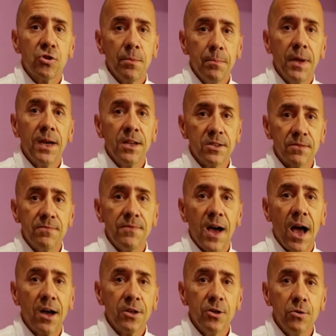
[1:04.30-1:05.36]
tremendous
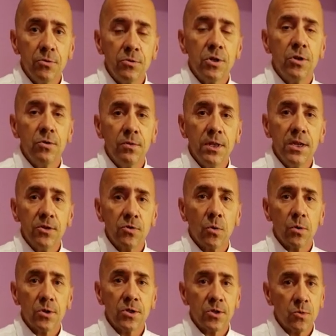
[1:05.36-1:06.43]
value to these
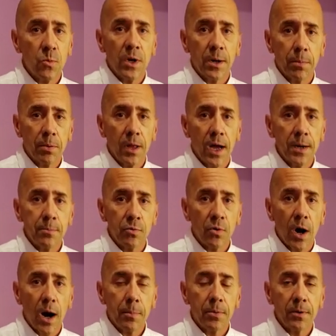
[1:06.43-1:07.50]
horses when applied
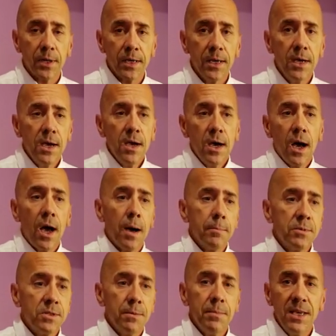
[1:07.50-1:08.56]
properly.
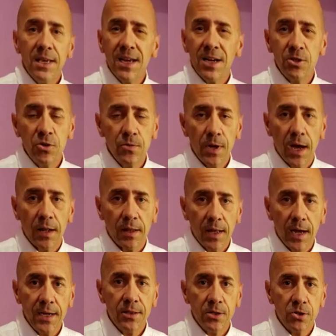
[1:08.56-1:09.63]
To me, I do not
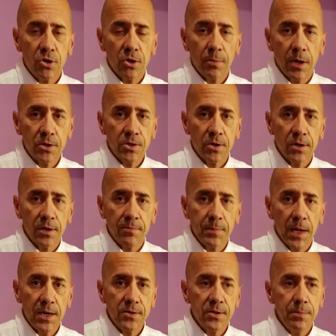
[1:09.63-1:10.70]
like the term alternative
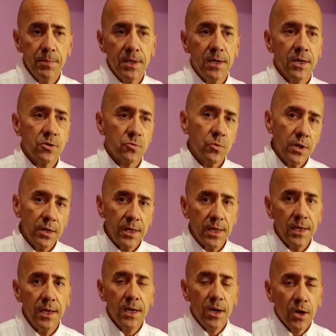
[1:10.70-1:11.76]
medicine because
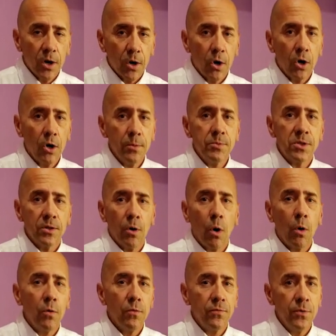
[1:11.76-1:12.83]
really herbs and
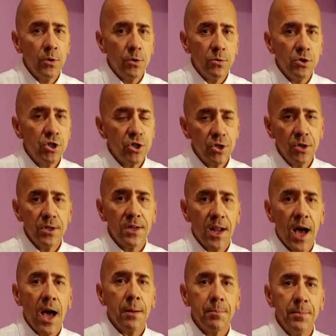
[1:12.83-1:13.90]
whole foods should
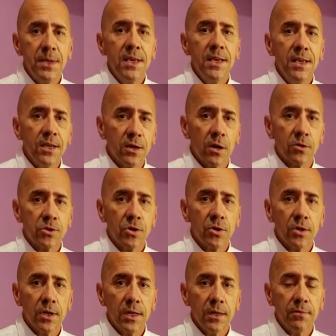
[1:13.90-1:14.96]
not be an
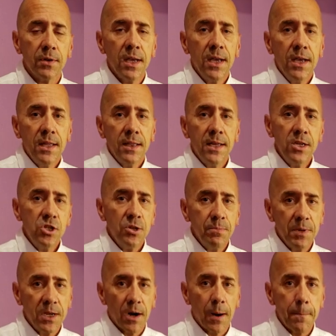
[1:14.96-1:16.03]
alternative. They should
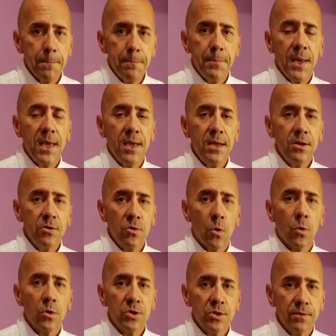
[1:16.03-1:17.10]
be our main
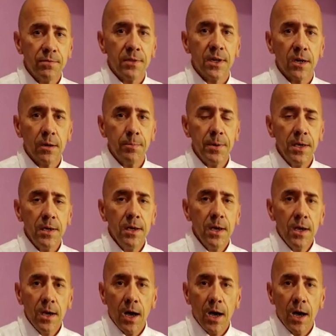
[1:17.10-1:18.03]
course of therapy,